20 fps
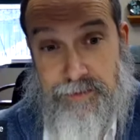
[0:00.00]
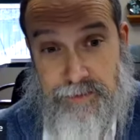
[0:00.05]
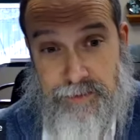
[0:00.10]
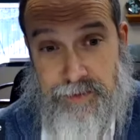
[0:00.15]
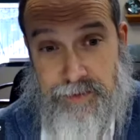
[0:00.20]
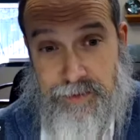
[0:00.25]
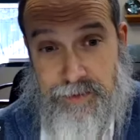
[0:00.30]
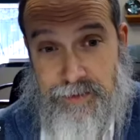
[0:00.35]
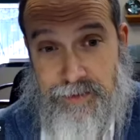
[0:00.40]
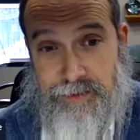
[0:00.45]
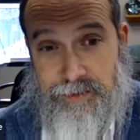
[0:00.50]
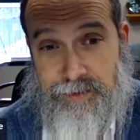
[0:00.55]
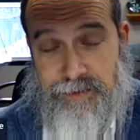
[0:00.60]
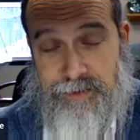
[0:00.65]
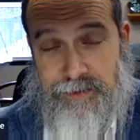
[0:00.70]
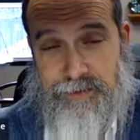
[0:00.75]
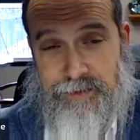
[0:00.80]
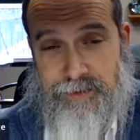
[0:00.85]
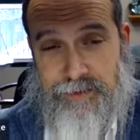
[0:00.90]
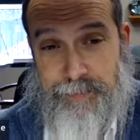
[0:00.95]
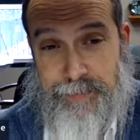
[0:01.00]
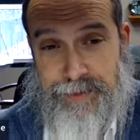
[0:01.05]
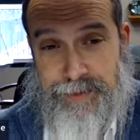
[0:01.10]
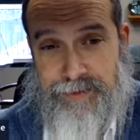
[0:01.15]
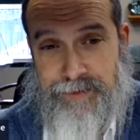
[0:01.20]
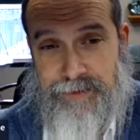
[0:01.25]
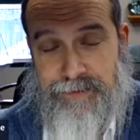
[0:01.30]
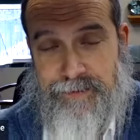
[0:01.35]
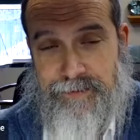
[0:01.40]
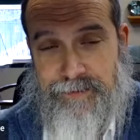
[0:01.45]
the, the, the
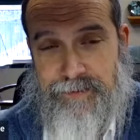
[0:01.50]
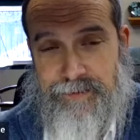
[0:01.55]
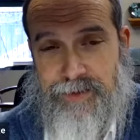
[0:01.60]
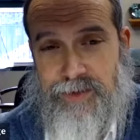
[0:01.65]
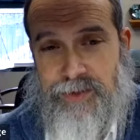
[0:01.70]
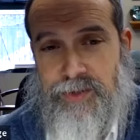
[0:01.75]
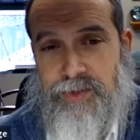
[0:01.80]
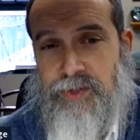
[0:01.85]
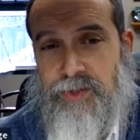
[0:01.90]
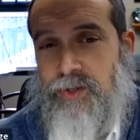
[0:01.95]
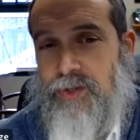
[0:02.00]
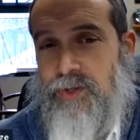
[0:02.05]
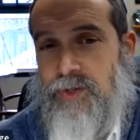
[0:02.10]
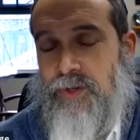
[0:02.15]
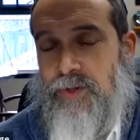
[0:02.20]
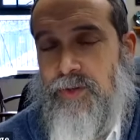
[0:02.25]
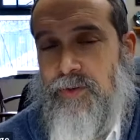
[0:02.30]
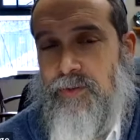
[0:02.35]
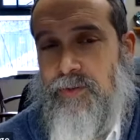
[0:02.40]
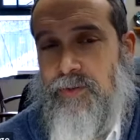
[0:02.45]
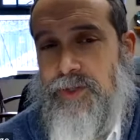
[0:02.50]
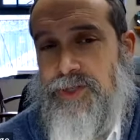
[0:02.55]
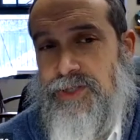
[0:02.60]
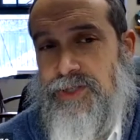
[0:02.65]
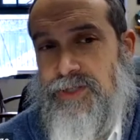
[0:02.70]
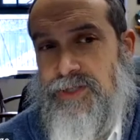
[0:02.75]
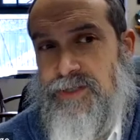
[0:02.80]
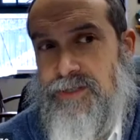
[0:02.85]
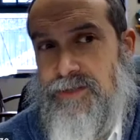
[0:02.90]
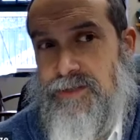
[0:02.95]
pig, which
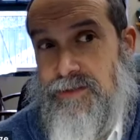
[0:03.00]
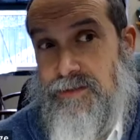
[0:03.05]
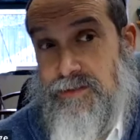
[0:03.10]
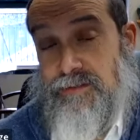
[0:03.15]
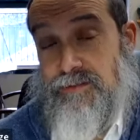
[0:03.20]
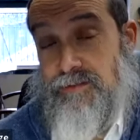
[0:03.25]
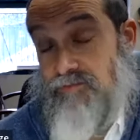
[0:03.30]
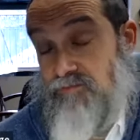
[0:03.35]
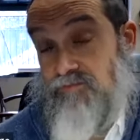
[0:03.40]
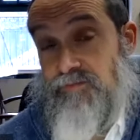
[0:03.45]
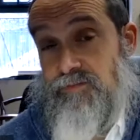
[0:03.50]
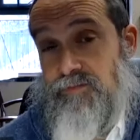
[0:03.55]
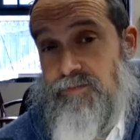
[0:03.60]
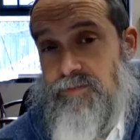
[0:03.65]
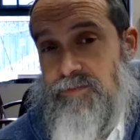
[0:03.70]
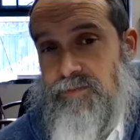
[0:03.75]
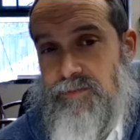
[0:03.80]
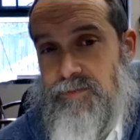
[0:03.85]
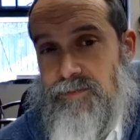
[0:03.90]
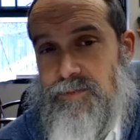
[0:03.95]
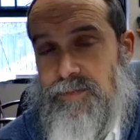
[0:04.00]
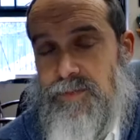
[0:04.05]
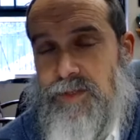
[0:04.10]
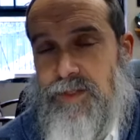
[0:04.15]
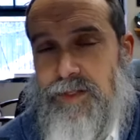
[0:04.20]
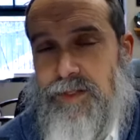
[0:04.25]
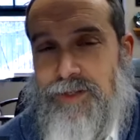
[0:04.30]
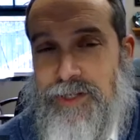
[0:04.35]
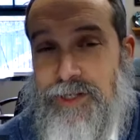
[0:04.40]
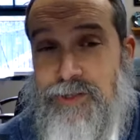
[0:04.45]
is
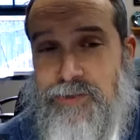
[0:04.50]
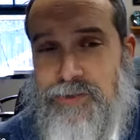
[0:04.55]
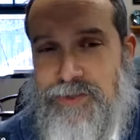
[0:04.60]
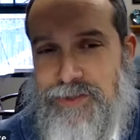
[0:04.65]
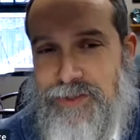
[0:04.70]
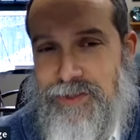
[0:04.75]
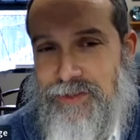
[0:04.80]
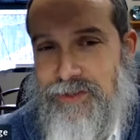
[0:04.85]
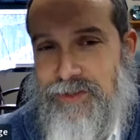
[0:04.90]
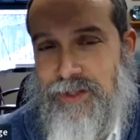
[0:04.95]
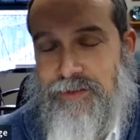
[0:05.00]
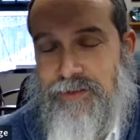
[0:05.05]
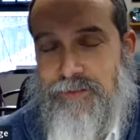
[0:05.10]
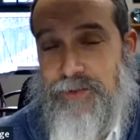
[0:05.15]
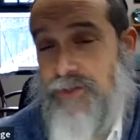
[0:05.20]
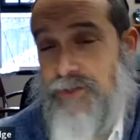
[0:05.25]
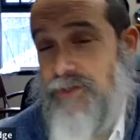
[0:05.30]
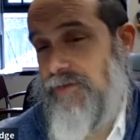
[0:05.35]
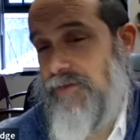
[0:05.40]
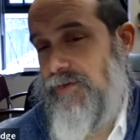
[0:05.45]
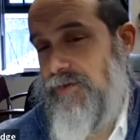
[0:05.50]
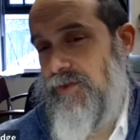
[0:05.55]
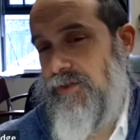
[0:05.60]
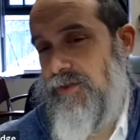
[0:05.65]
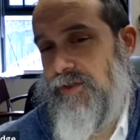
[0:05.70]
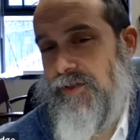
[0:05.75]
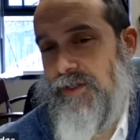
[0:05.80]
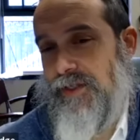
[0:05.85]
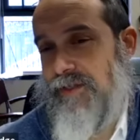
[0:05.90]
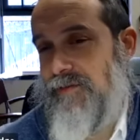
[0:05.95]
an interesting thing. First of
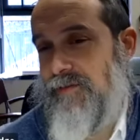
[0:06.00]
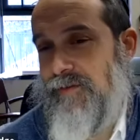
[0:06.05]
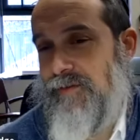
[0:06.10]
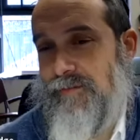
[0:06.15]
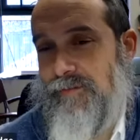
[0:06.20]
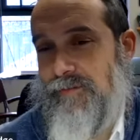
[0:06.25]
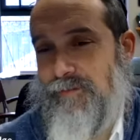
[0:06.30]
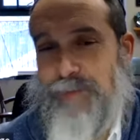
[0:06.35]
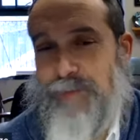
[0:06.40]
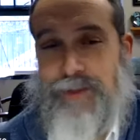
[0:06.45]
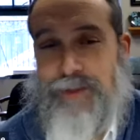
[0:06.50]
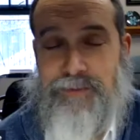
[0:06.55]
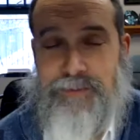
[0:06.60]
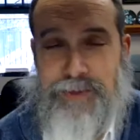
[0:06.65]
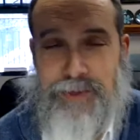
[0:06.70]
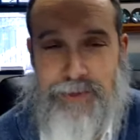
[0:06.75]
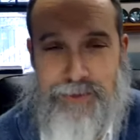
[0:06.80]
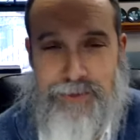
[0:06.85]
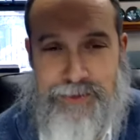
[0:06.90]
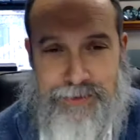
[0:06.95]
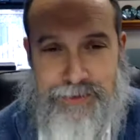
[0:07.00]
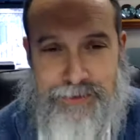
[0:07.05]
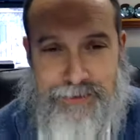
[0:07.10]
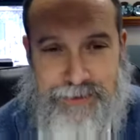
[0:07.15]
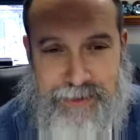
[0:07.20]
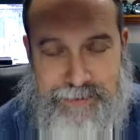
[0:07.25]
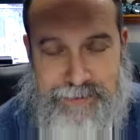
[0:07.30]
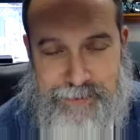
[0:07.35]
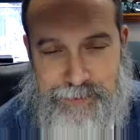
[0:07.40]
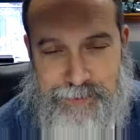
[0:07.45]
all, that pig will be kosher in
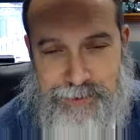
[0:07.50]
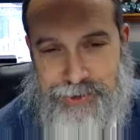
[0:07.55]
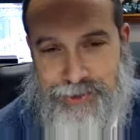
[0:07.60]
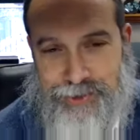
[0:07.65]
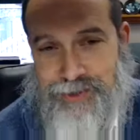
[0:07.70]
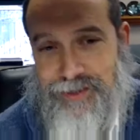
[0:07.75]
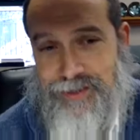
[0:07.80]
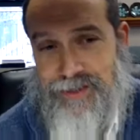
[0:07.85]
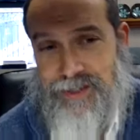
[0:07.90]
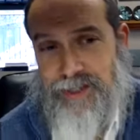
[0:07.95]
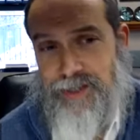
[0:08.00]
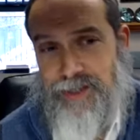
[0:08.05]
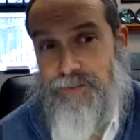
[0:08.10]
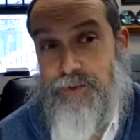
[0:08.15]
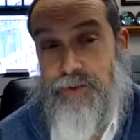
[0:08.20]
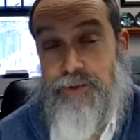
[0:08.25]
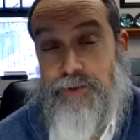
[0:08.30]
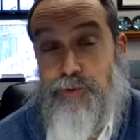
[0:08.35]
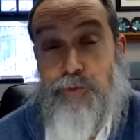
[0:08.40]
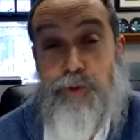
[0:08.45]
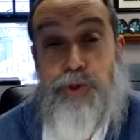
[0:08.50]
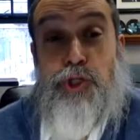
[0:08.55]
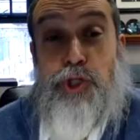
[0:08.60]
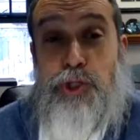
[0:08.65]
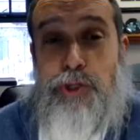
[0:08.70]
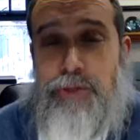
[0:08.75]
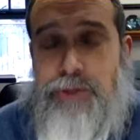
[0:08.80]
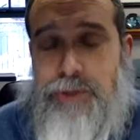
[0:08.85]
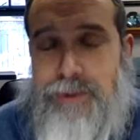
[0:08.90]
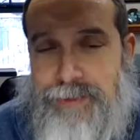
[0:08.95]
times of Mashiach. Second of all, it's
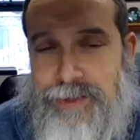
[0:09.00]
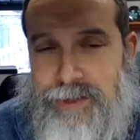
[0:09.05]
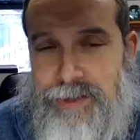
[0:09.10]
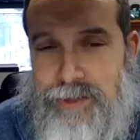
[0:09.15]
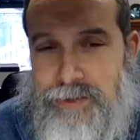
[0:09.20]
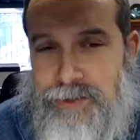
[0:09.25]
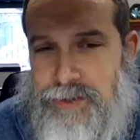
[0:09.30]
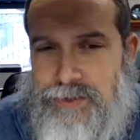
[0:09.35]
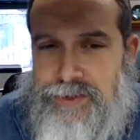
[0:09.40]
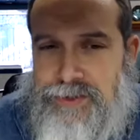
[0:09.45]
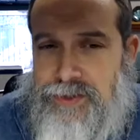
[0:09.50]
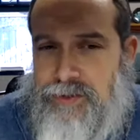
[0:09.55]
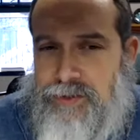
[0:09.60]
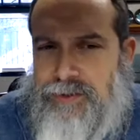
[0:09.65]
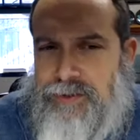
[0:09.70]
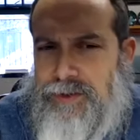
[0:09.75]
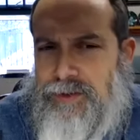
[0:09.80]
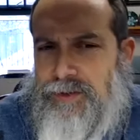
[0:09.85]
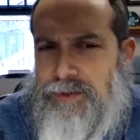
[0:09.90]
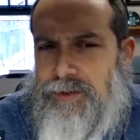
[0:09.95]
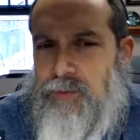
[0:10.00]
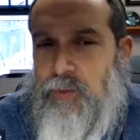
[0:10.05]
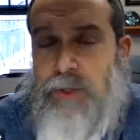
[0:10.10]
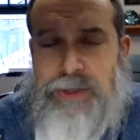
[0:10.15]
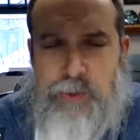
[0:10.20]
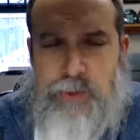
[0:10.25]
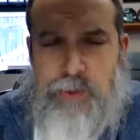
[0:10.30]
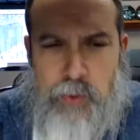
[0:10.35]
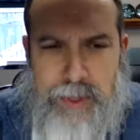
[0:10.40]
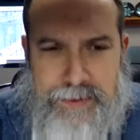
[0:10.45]
returned to being kosher as though it, it
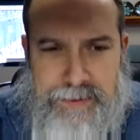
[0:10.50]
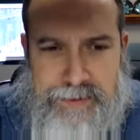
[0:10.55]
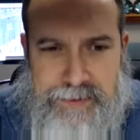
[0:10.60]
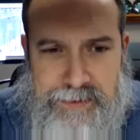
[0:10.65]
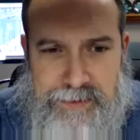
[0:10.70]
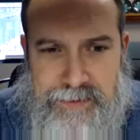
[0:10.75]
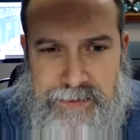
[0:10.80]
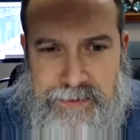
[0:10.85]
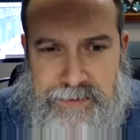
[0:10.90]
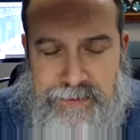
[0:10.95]
once was.